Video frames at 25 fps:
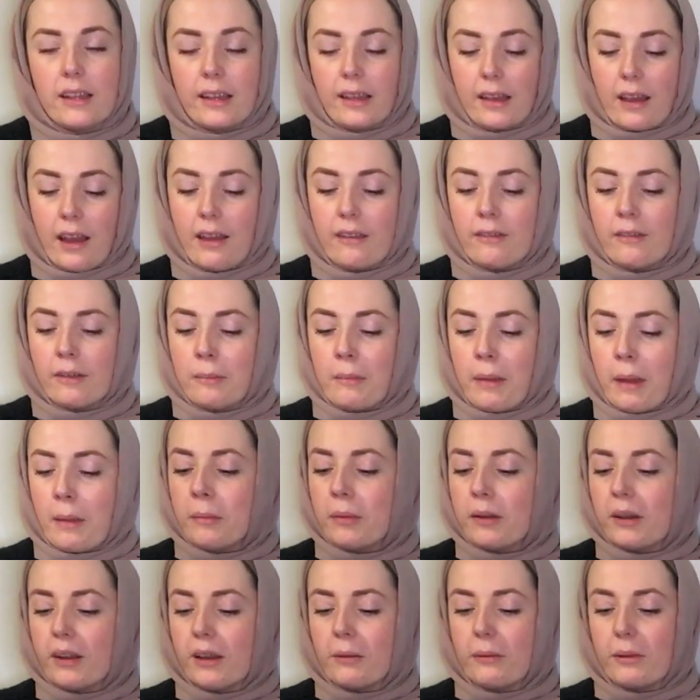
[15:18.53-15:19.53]
Like I
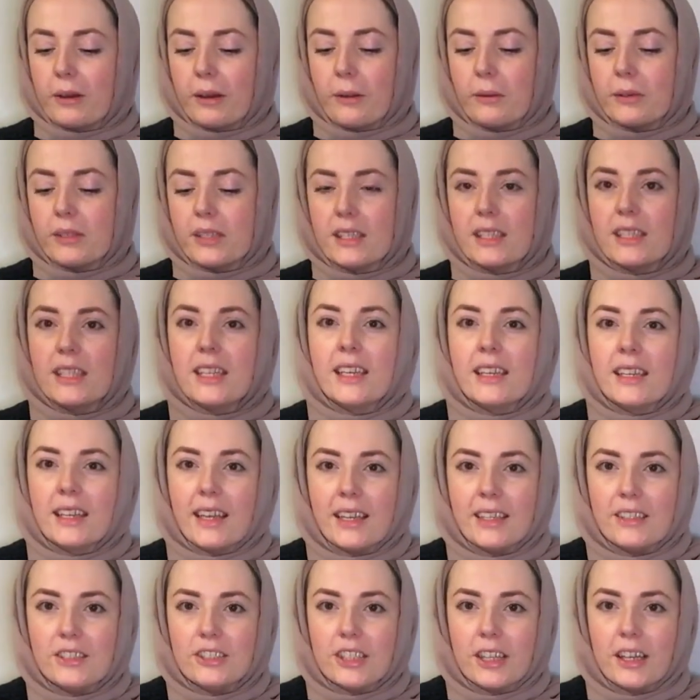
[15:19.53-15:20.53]
remember like when I was a
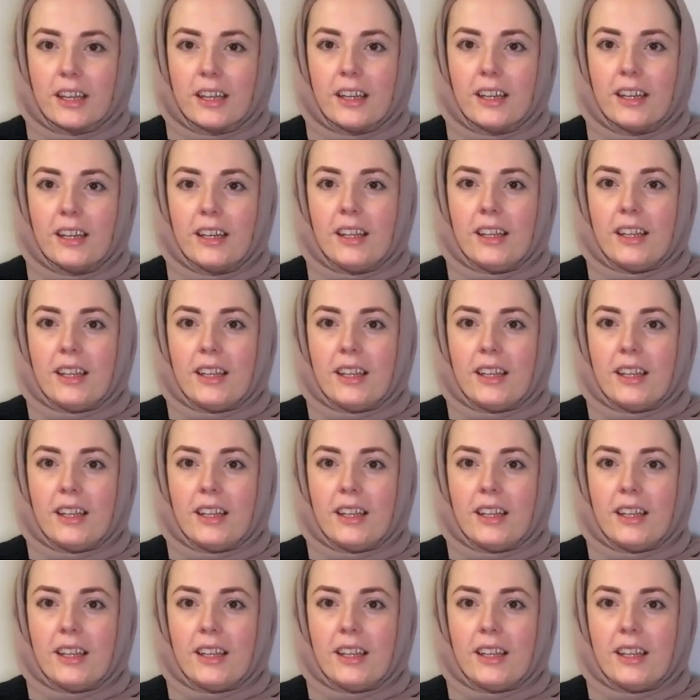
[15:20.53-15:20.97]
teenager